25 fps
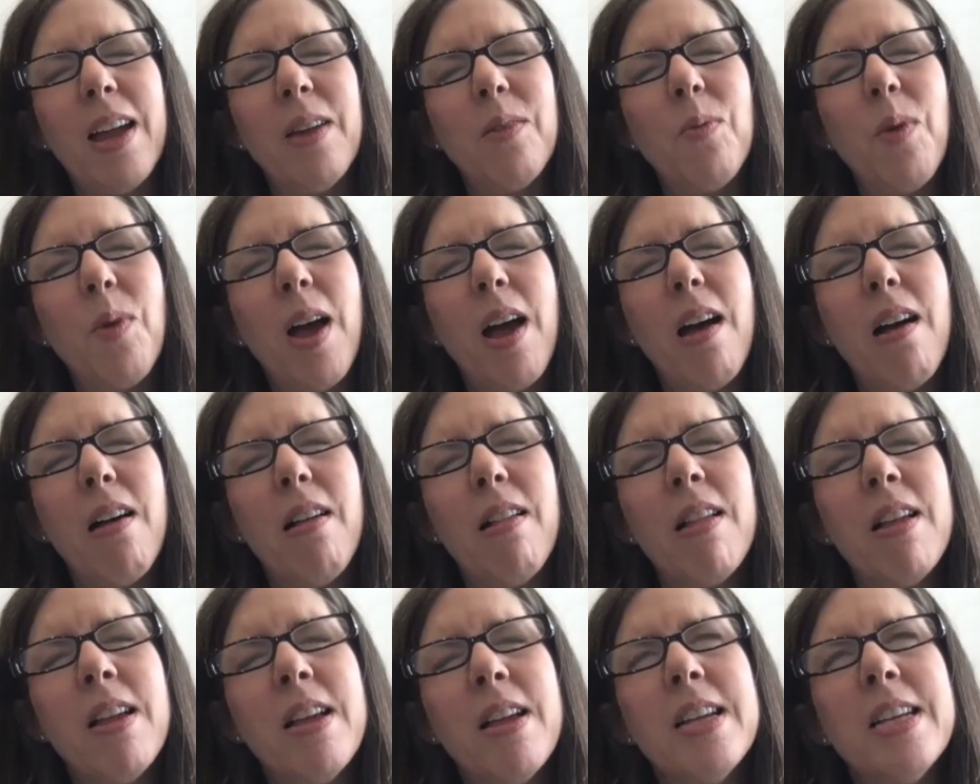
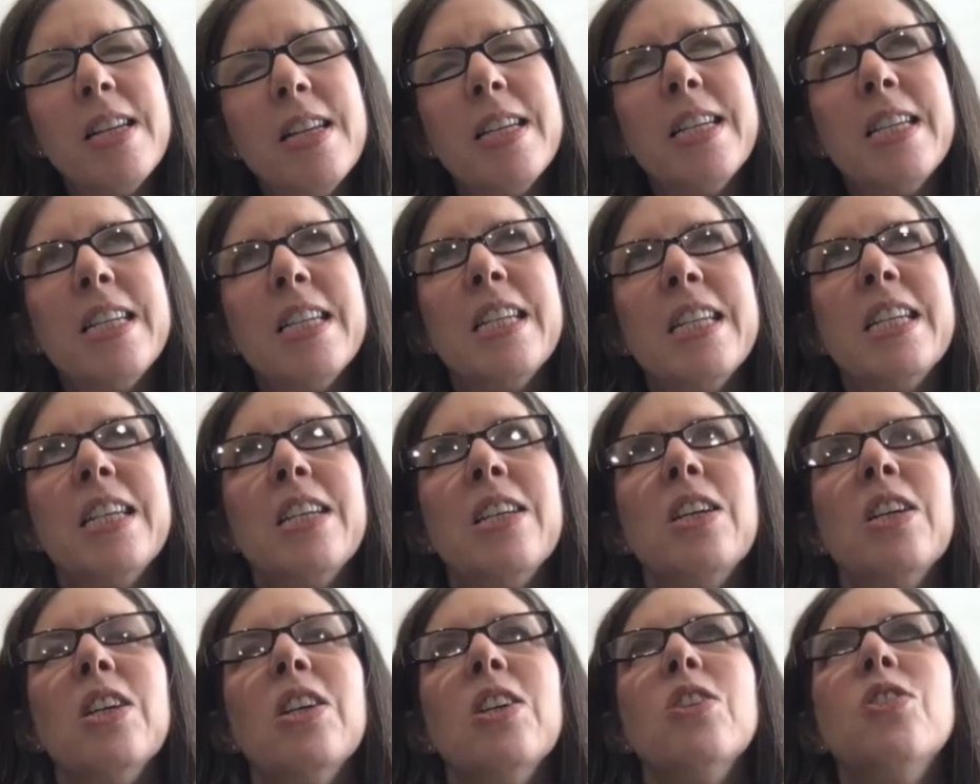Well,
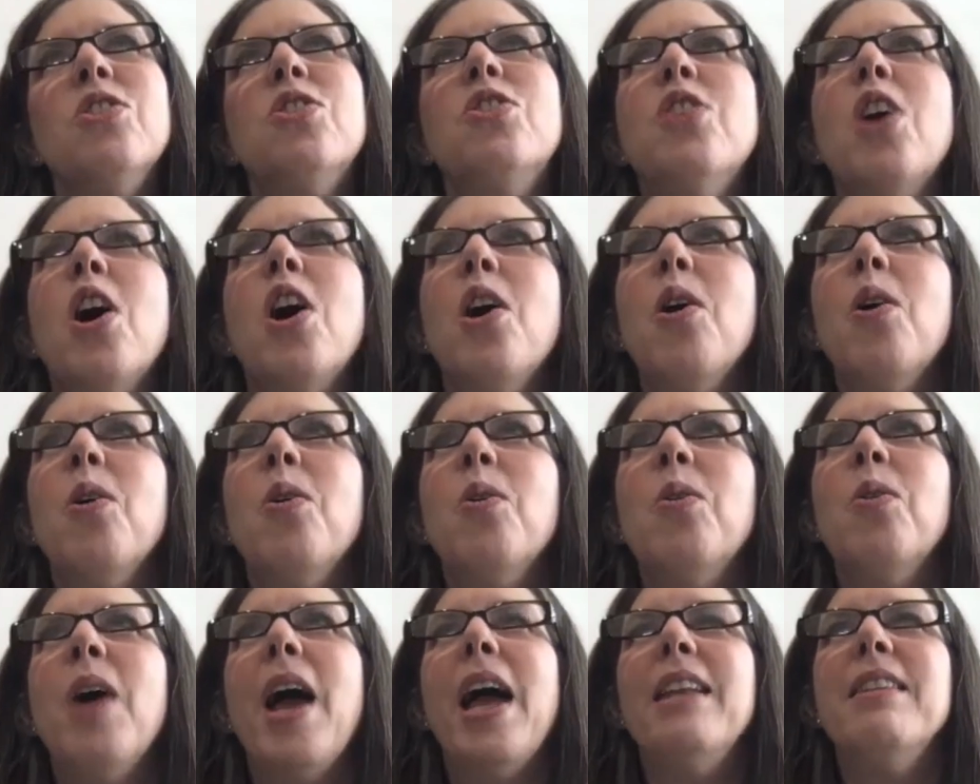
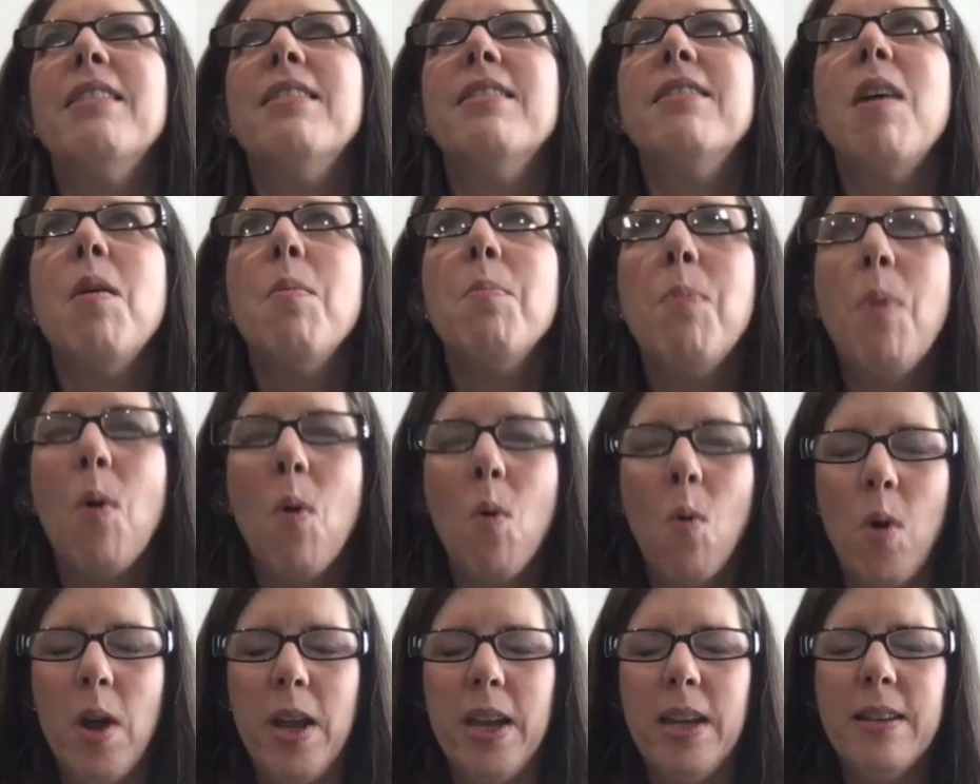so at some
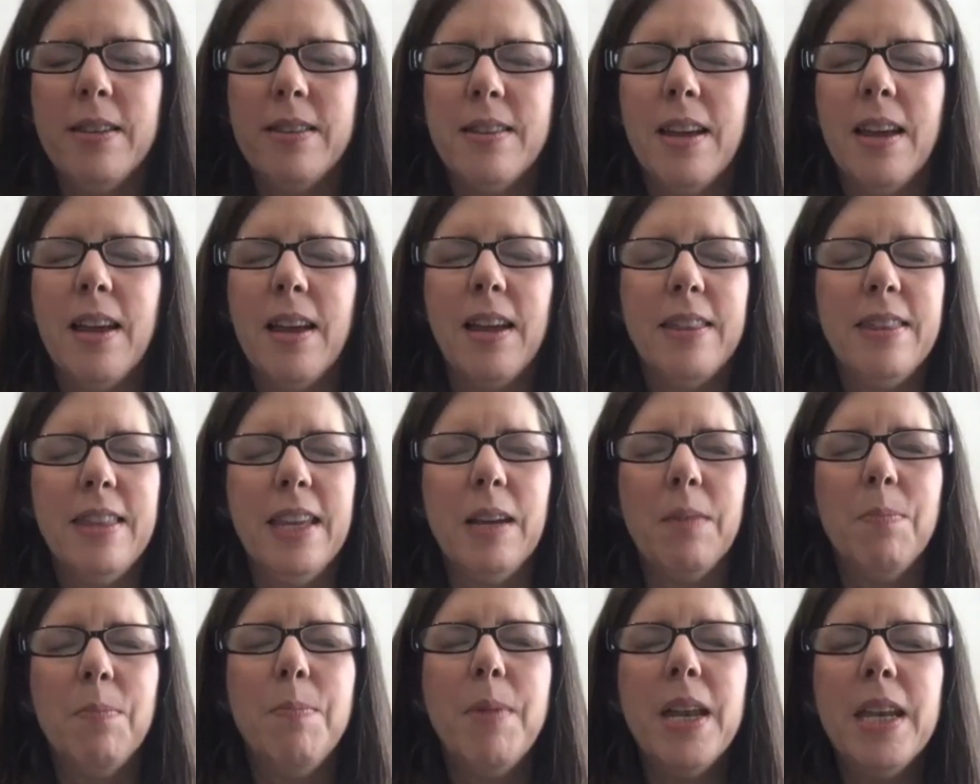point, I
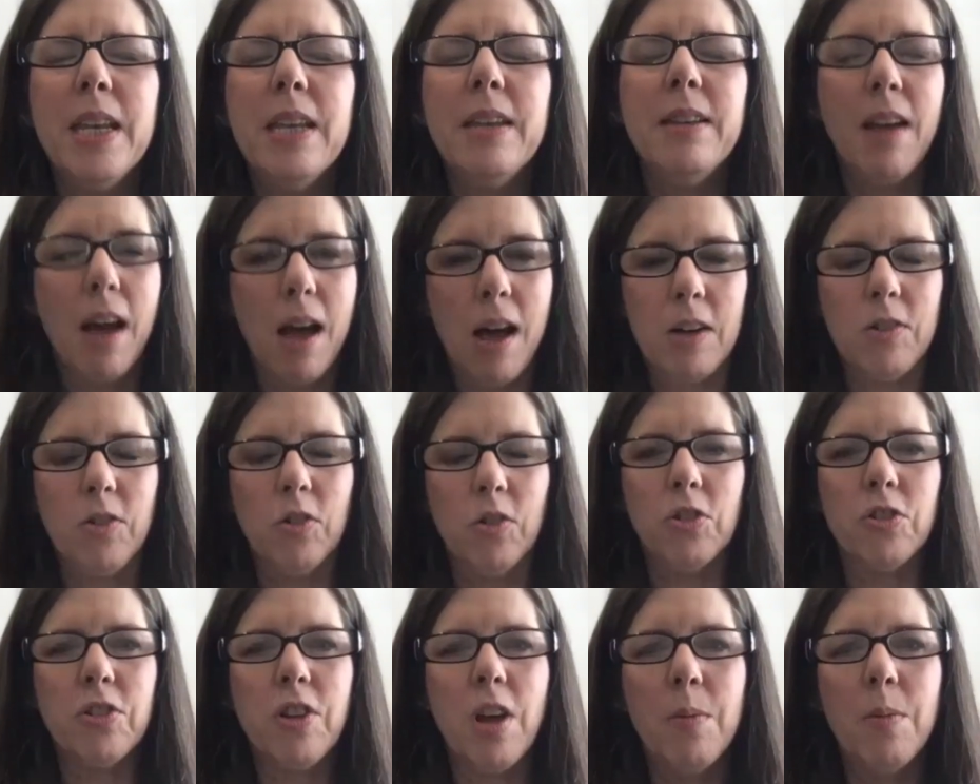think many
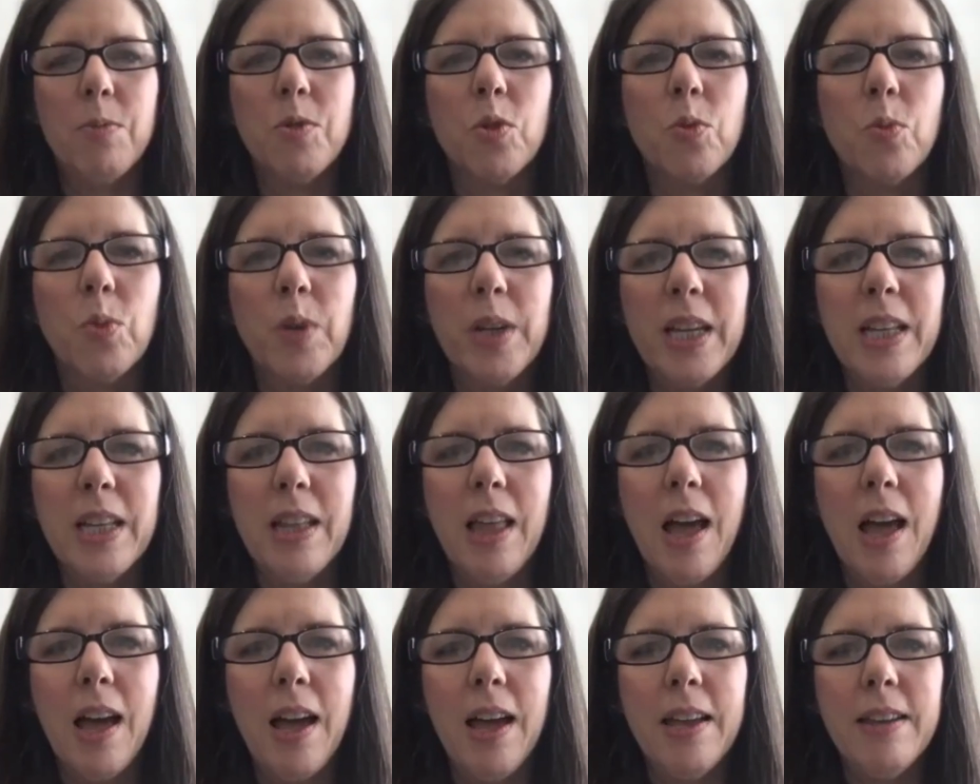doctors come to
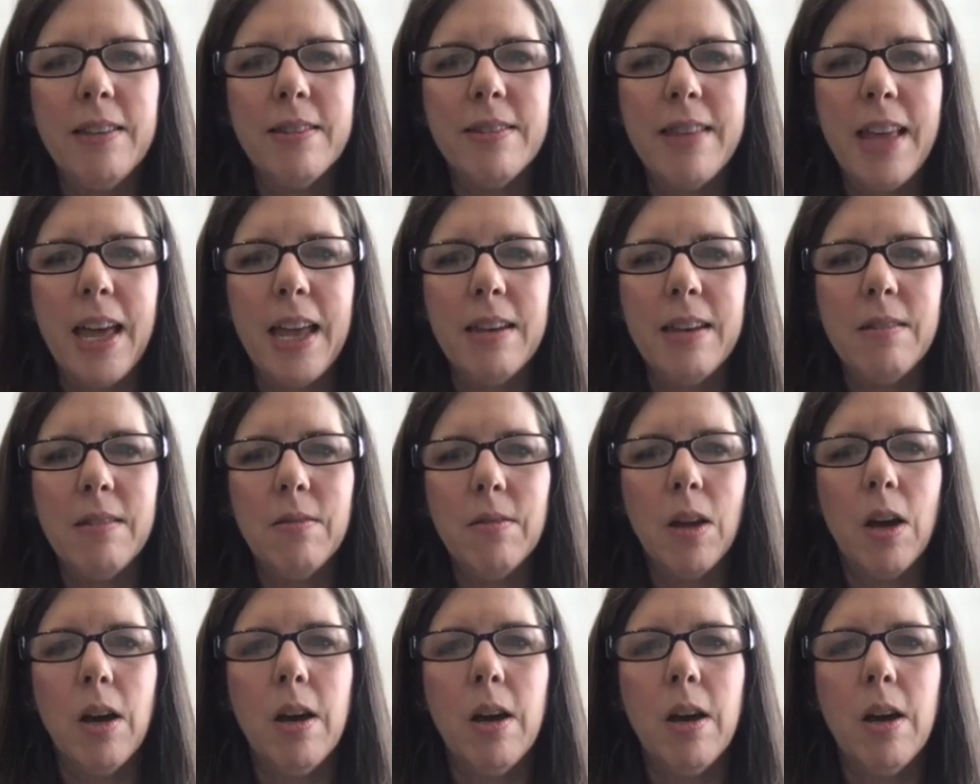realize that